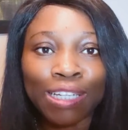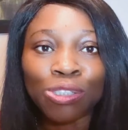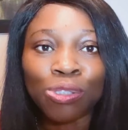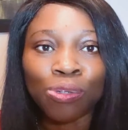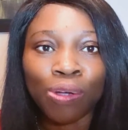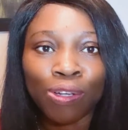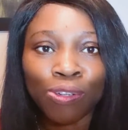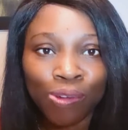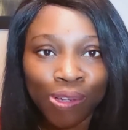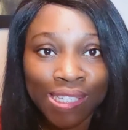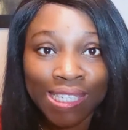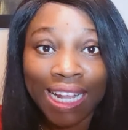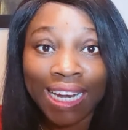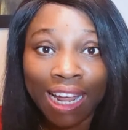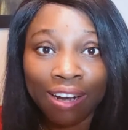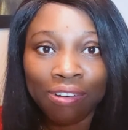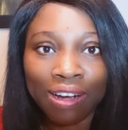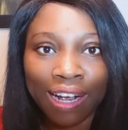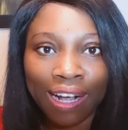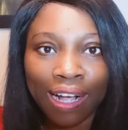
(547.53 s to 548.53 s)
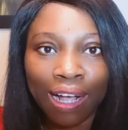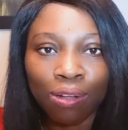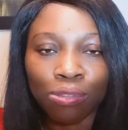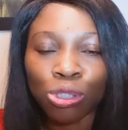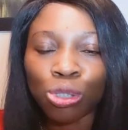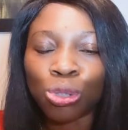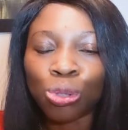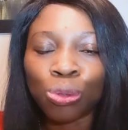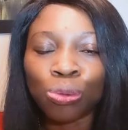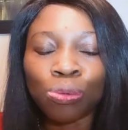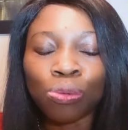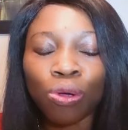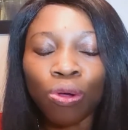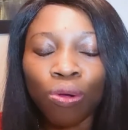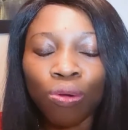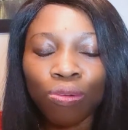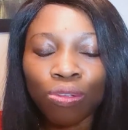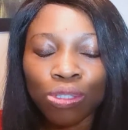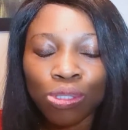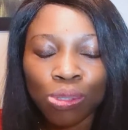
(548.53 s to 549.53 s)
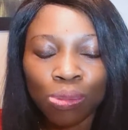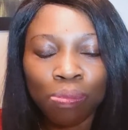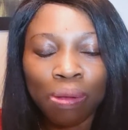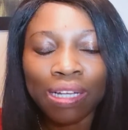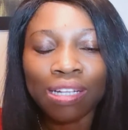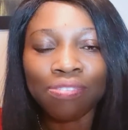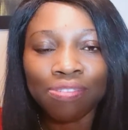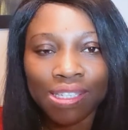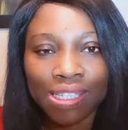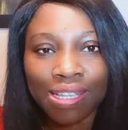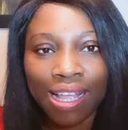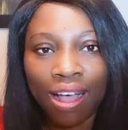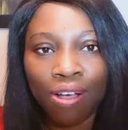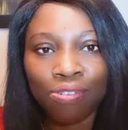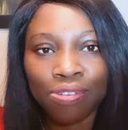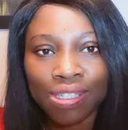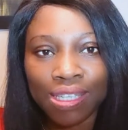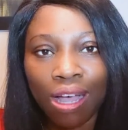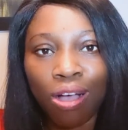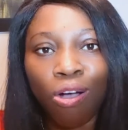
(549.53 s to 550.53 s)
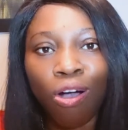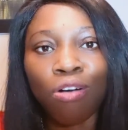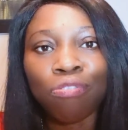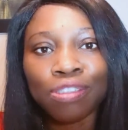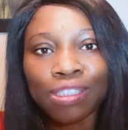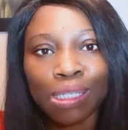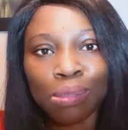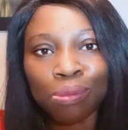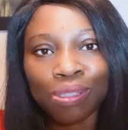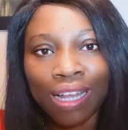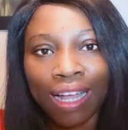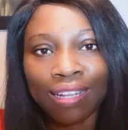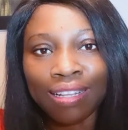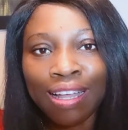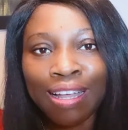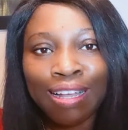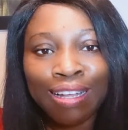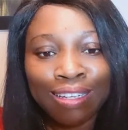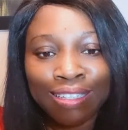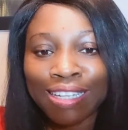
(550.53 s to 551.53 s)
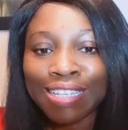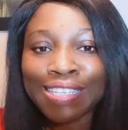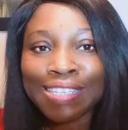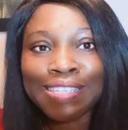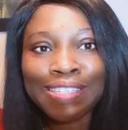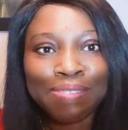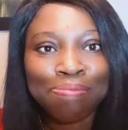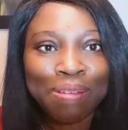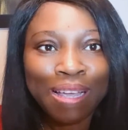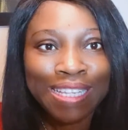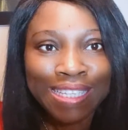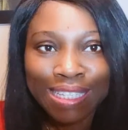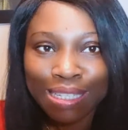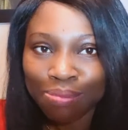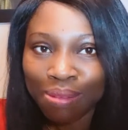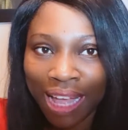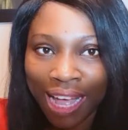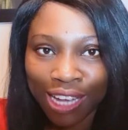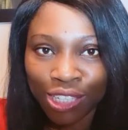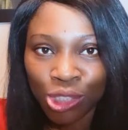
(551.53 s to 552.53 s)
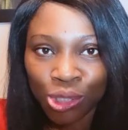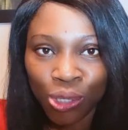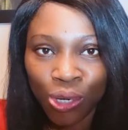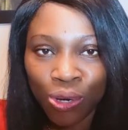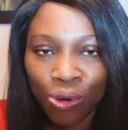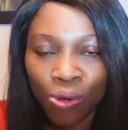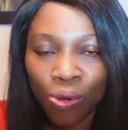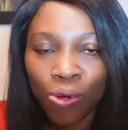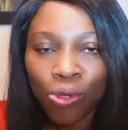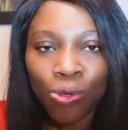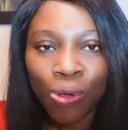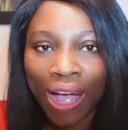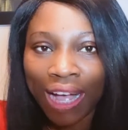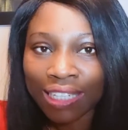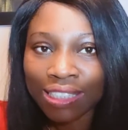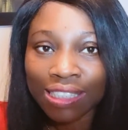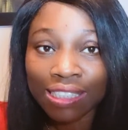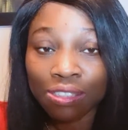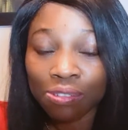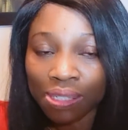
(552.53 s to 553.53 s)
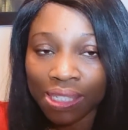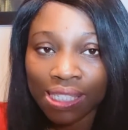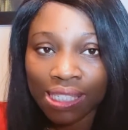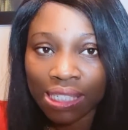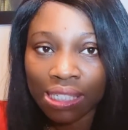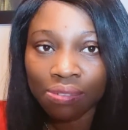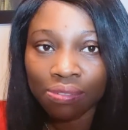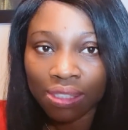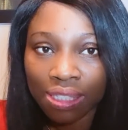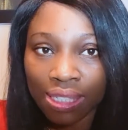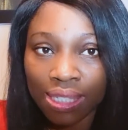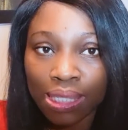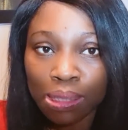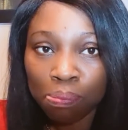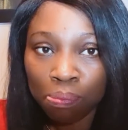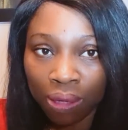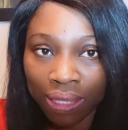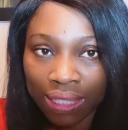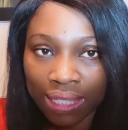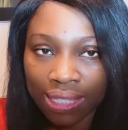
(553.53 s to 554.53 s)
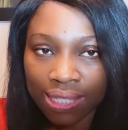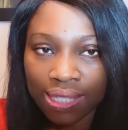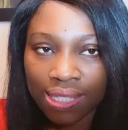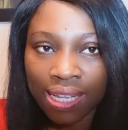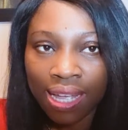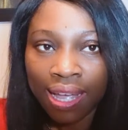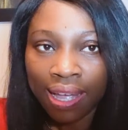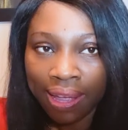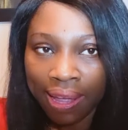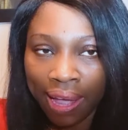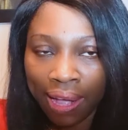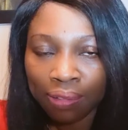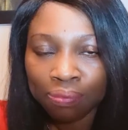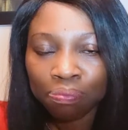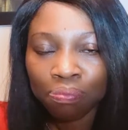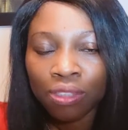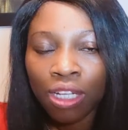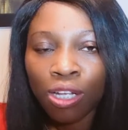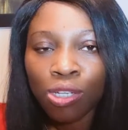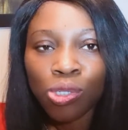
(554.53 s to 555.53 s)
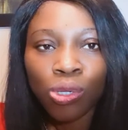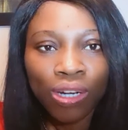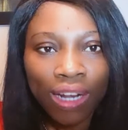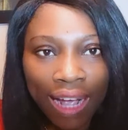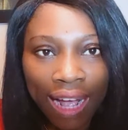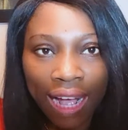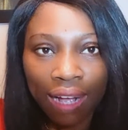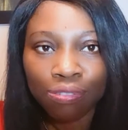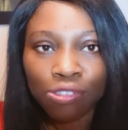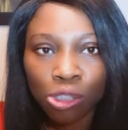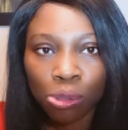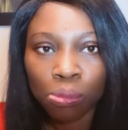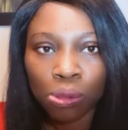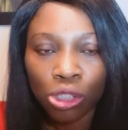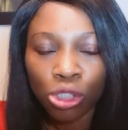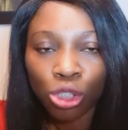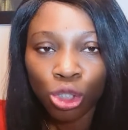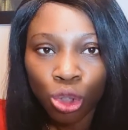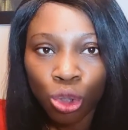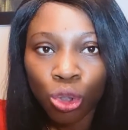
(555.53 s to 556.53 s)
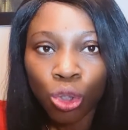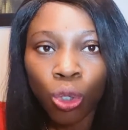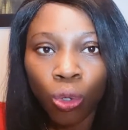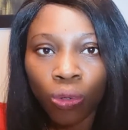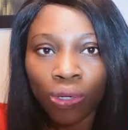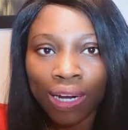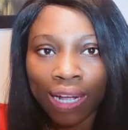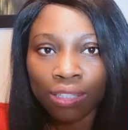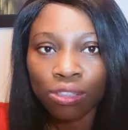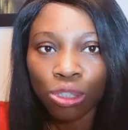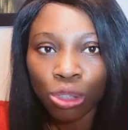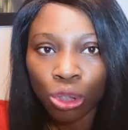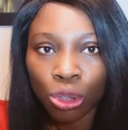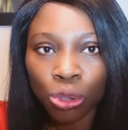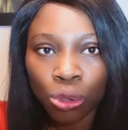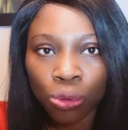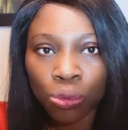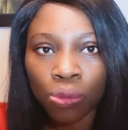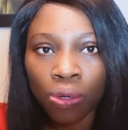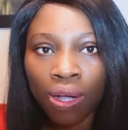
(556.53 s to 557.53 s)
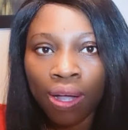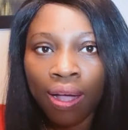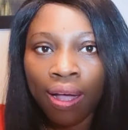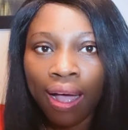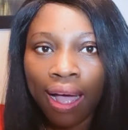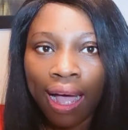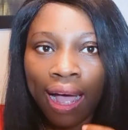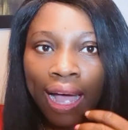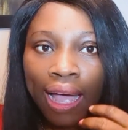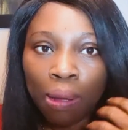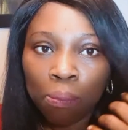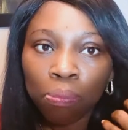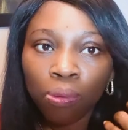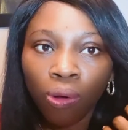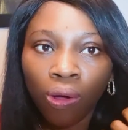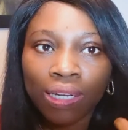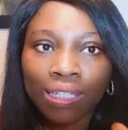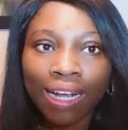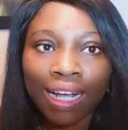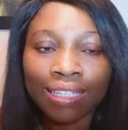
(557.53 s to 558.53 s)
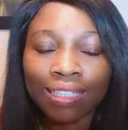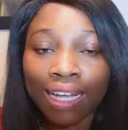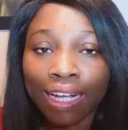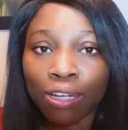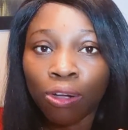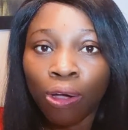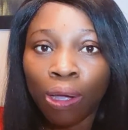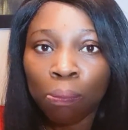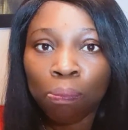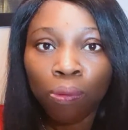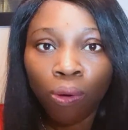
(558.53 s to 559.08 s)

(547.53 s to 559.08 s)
that your salary account to make the visa officer comfortable that this pay slip that you're showing, you actually receive this monies. Yeah. So they have to know that you are employed and that your